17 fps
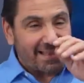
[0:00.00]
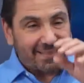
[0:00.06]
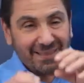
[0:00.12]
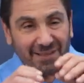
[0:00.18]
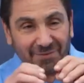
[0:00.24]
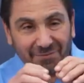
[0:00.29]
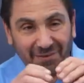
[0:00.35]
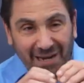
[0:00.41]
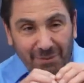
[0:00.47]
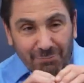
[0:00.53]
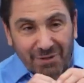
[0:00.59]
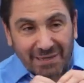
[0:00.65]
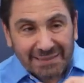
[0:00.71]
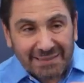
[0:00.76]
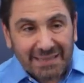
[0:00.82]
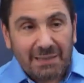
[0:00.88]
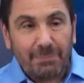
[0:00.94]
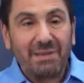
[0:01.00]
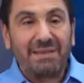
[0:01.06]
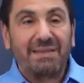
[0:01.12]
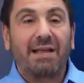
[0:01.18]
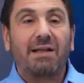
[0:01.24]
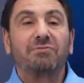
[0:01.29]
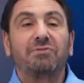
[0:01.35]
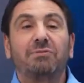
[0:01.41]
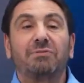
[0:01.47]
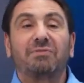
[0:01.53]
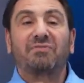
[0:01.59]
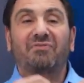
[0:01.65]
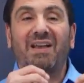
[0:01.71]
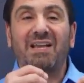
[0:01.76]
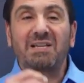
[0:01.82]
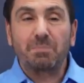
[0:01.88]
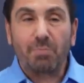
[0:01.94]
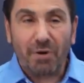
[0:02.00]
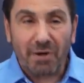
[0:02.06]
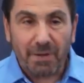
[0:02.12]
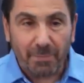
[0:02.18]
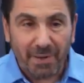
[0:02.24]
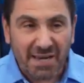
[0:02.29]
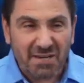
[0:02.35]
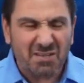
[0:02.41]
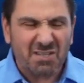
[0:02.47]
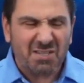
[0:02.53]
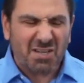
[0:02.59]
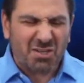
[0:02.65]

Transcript: They vibrate a little bit, they introduce phase perturbations.